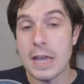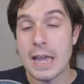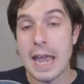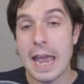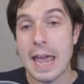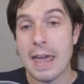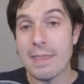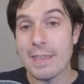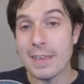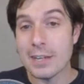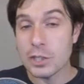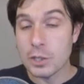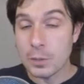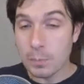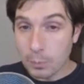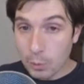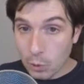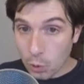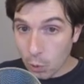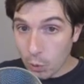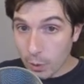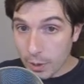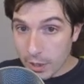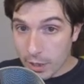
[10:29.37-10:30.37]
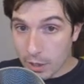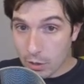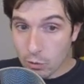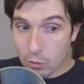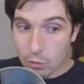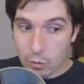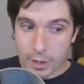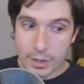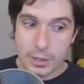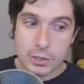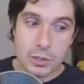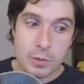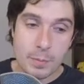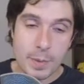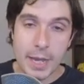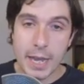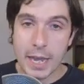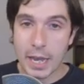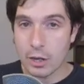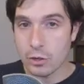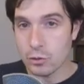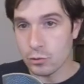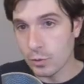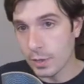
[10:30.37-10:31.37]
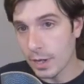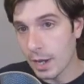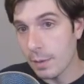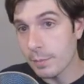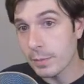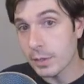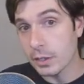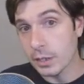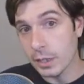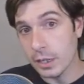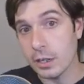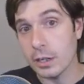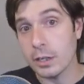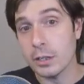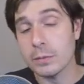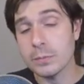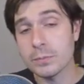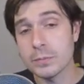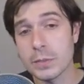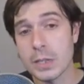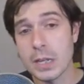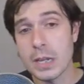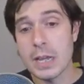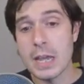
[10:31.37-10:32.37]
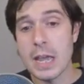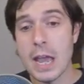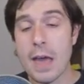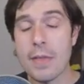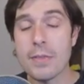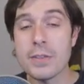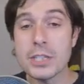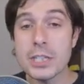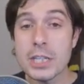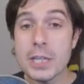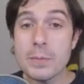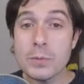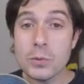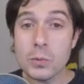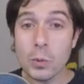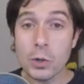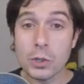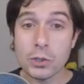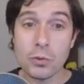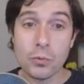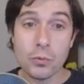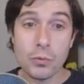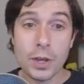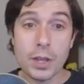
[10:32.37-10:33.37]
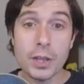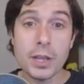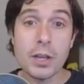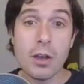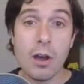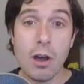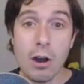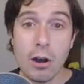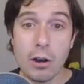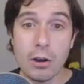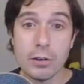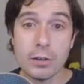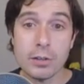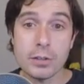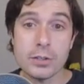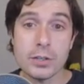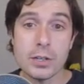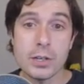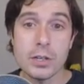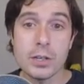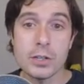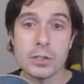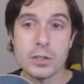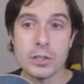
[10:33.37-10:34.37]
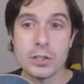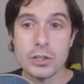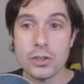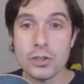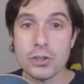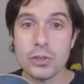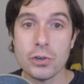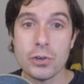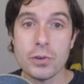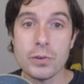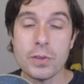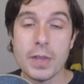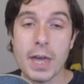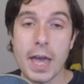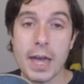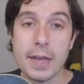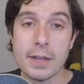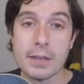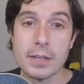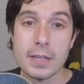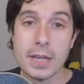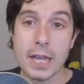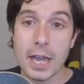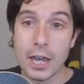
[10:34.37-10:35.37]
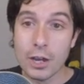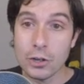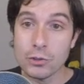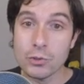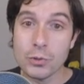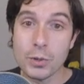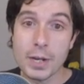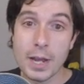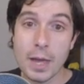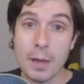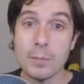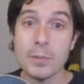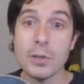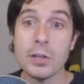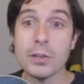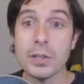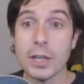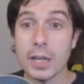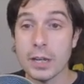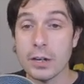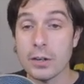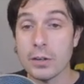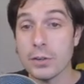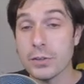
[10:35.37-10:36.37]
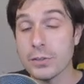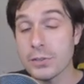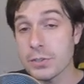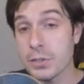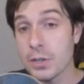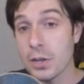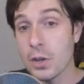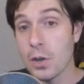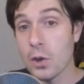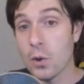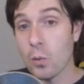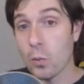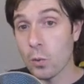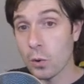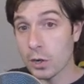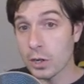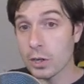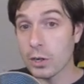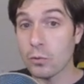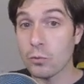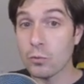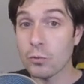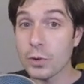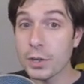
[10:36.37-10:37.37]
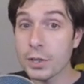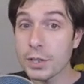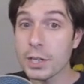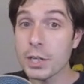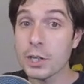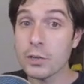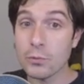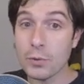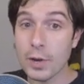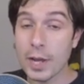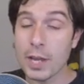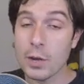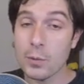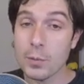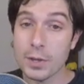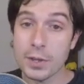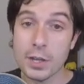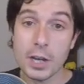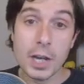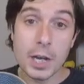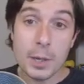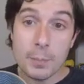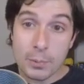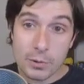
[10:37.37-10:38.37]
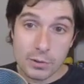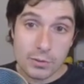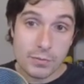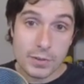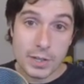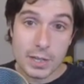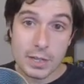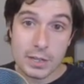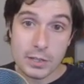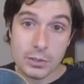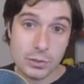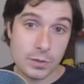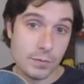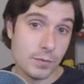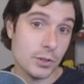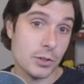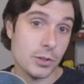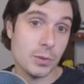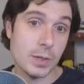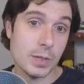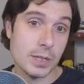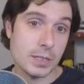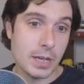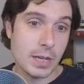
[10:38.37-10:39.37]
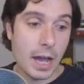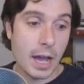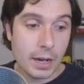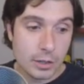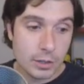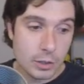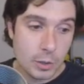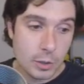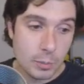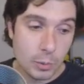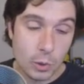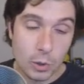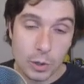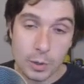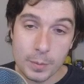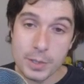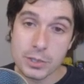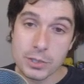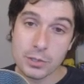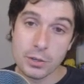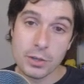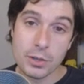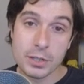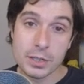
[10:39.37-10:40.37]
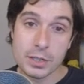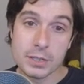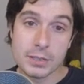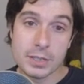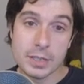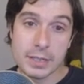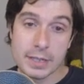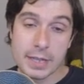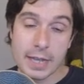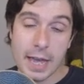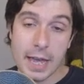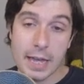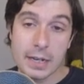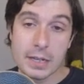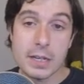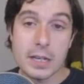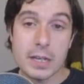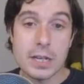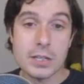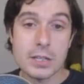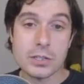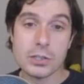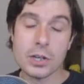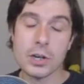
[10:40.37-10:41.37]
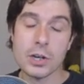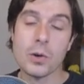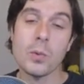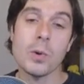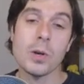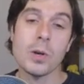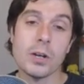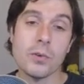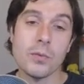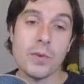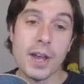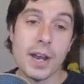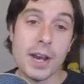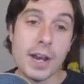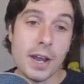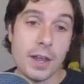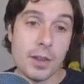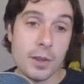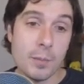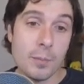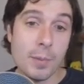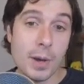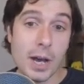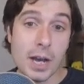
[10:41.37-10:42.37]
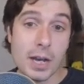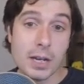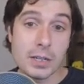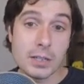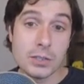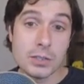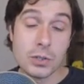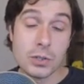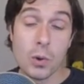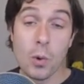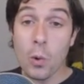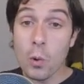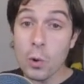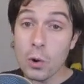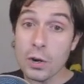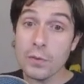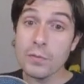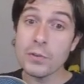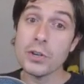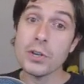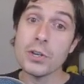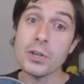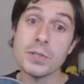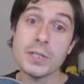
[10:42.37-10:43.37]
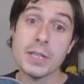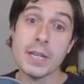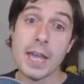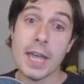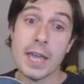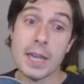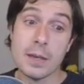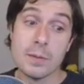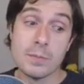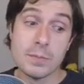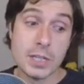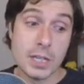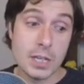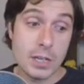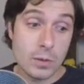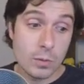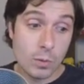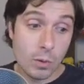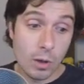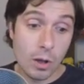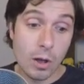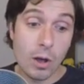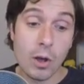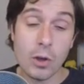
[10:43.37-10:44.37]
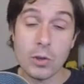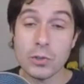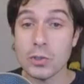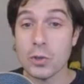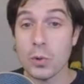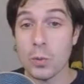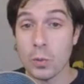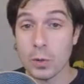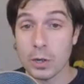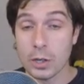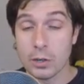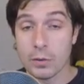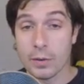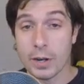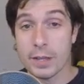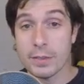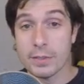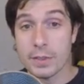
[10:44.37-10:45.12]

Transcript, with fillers: and then deploy it right to my Android emulator. And the teams worked really hard to ensure that the Android emulators work really great with Hyper-V. So if you're doing Docker deployments or other things like that, it's going to work great out of the box. Or if you're using AMD, it will also work great